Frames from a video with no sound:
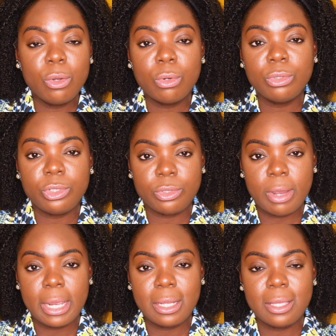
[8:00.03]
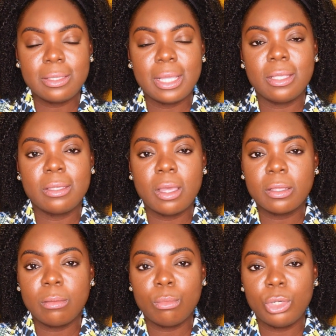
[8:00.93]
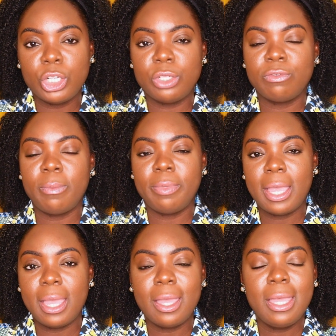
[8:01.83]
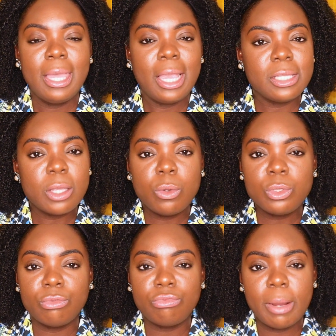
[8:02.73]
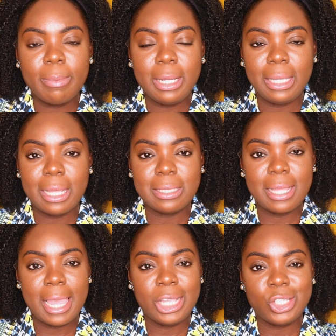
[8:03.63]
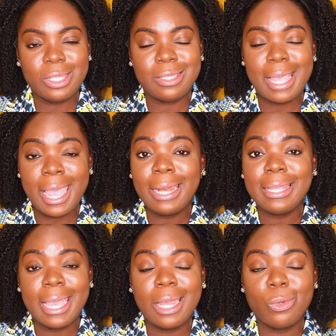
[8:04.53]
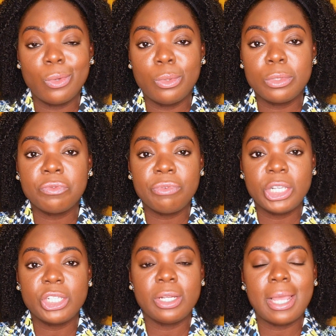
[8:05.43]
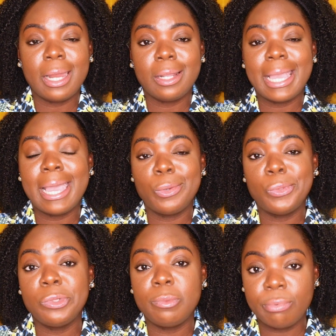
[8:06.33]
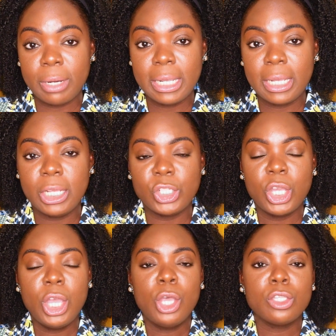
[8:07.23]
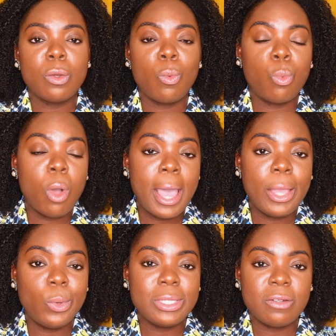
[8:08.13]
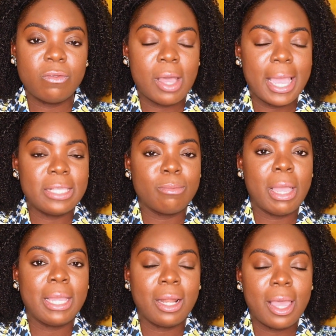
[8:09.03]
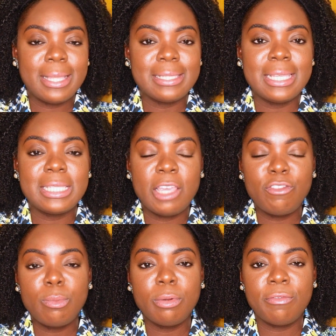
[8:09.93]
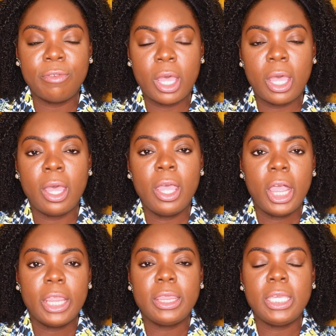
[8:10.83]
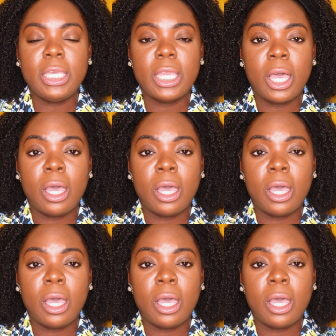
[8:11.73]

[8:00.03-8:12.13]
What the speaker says: cause dryness and suck the moisture from there. It's also rubbing against the edges and can cause friction and can cause breakage. So what I always advise my clients is, if you prefer the